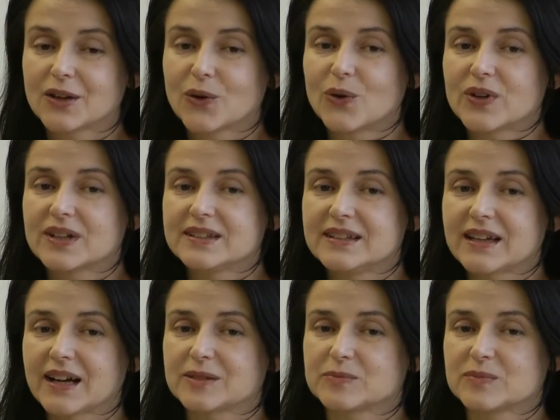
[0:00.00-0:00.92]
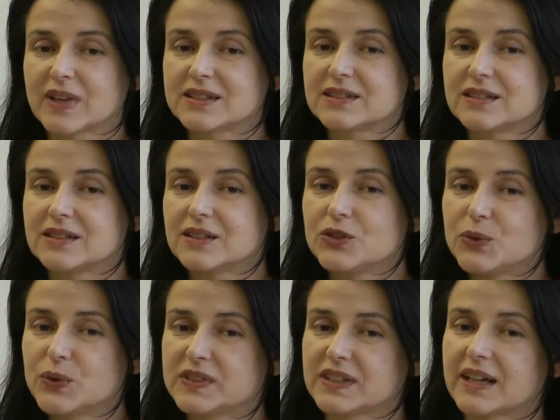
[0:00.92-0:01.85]
or Ya, as in
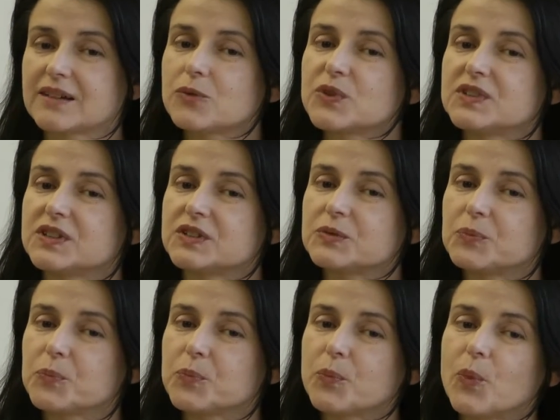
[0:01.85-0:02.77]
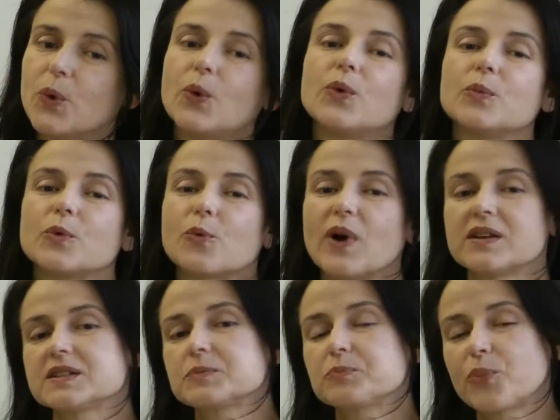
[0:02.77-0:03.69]
Lluisa, which is more
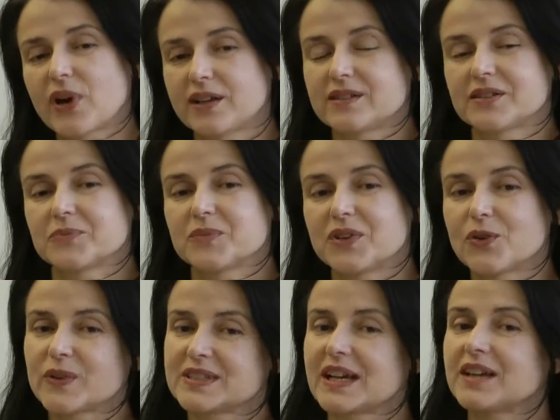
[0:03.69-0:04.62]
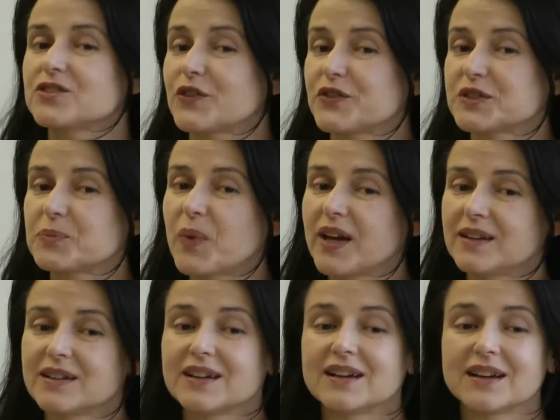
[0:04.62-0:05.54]
widespread in all the center of
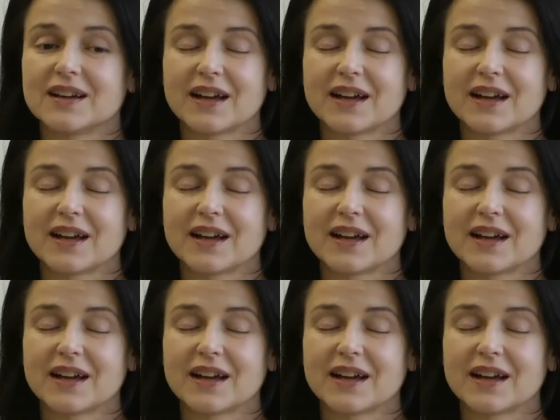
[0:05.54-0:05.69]
Spain,